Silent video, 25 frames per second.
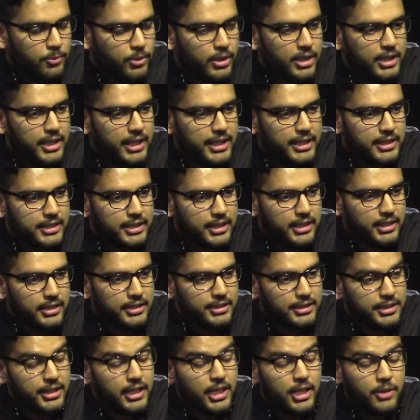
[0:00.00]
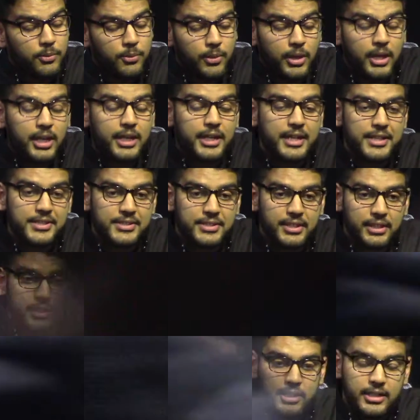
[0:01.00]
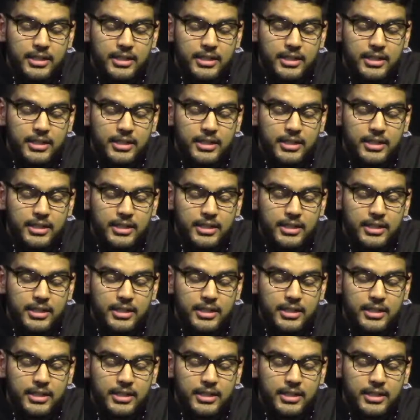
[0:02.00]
alayka, ya warisa,